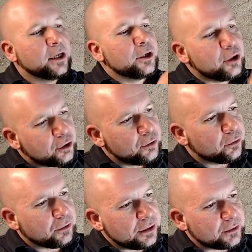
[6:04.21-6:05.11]
You do the
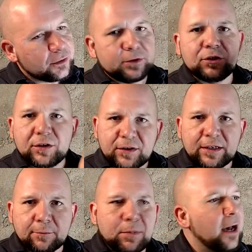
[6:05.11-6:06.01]
research, you
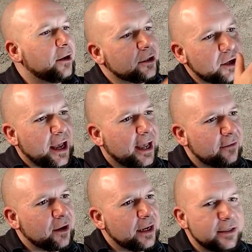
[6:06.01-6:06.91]
think about it, you
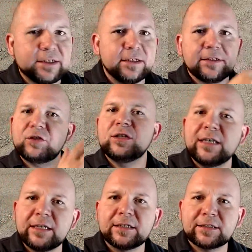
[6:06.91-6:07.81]
have ideas, you
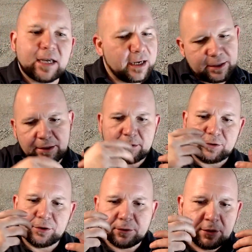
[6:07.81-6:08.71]
get excited,
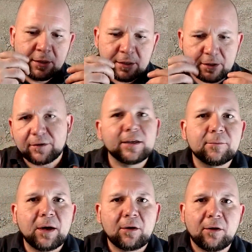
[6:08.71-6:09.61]
you think
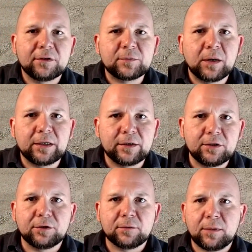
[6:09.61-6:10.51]
about all this money that
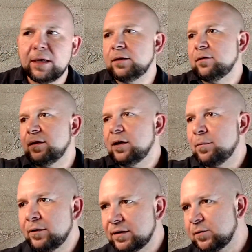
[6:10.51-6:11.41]
you can make, you think
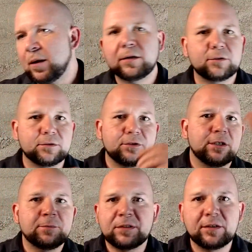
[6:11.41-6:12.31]
about the
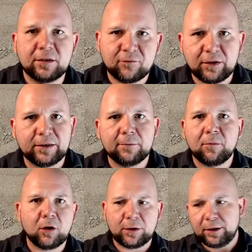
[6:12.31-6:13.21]
sponsorships and the affiliate
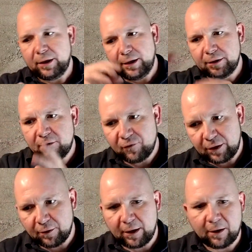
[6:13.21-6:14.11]
marketing, and you
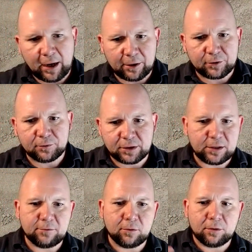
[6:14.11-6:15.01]
figure out how to do
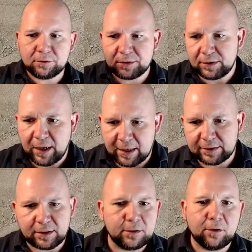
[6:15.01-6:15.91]
keywords and the
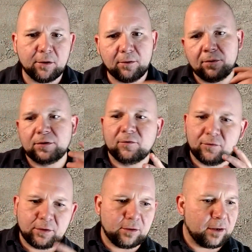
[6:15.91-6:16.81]
SEO, and you
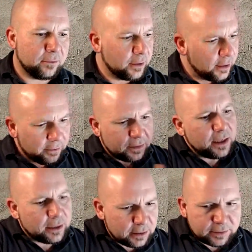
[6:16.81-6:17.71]
figure out the
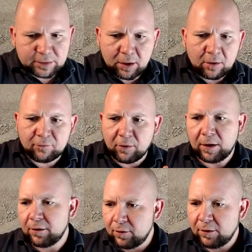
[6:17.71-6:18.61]
editing
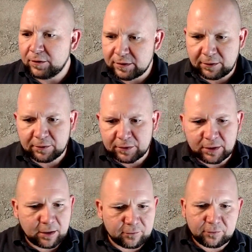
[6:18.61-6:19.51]
software and all this other
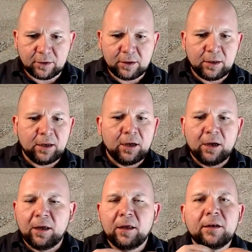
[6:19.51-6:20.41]
stuff.
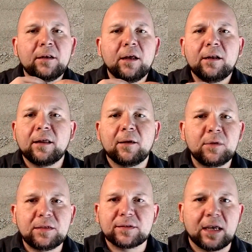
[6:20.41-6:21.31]
None of that
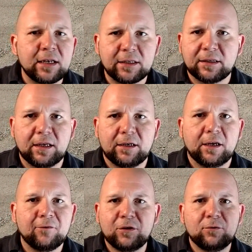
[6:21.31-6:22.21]
means anything
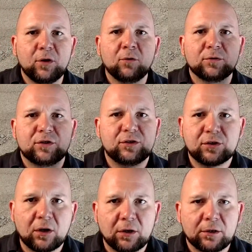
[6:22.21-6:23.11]
if you don't
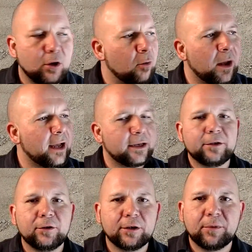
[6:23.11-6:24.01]
start. Go back and
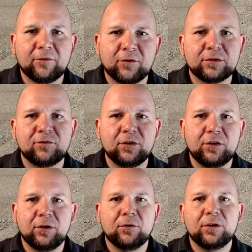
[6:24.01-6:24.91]
look at my first
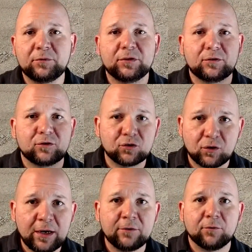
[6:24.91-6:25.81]
video. It was a
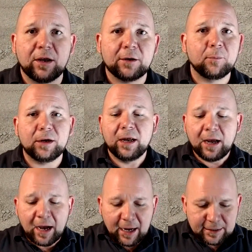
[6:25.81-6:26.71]
train wreck, but
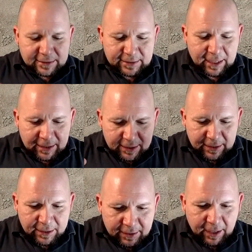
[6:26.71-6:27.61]
I decided
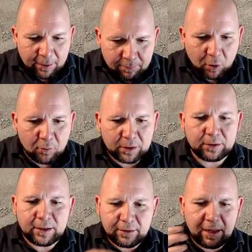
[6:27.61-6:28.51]
in that moment
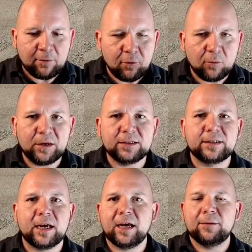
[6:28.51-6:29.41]
in
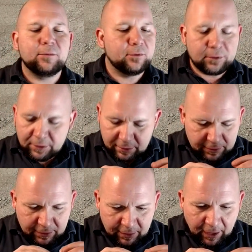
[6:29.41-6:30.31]
time,
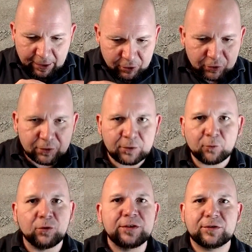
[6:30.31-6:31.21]
that I couldn't
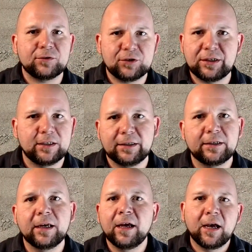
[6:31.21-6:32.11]
research kill it.
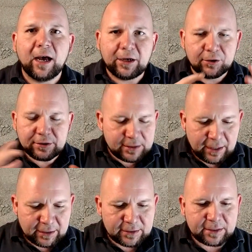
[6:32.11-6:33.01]
I couldn't
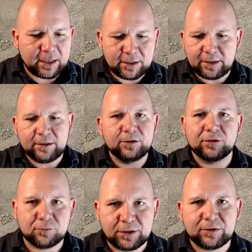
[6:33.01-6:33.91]
take this idea and
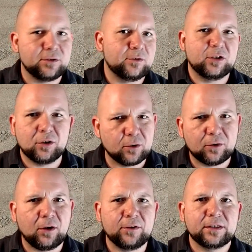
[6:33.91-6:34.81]
just research and learn
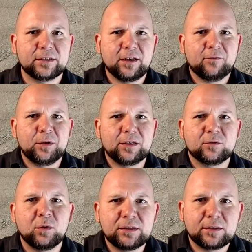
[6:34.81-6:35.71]
all this stuff,
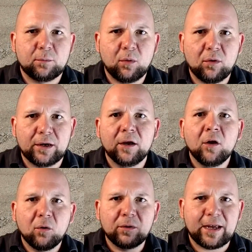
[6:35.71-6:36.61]
because what's the point?
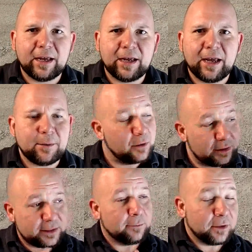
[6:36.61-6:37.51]
What's going to happen? The
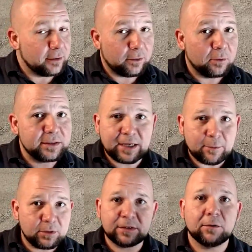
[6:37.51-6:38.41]
same thing that always
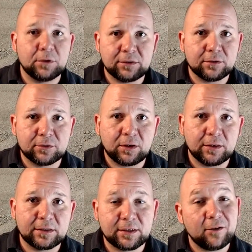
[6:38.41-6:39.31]
happens. I research all
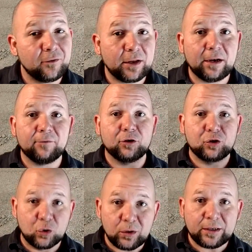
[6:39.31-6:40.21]
this stuff and then I never
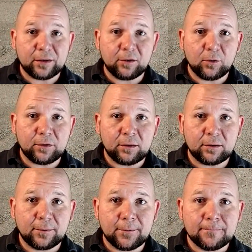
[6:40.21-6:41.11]
do anything with
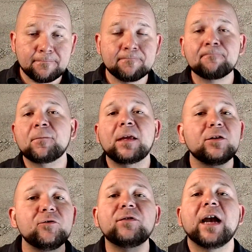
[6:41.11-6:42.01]
it.
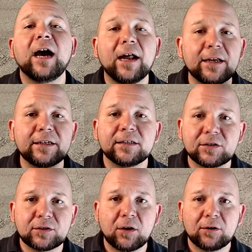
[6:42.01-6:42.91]
You got to get
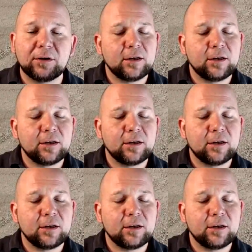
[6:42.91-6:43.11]
started.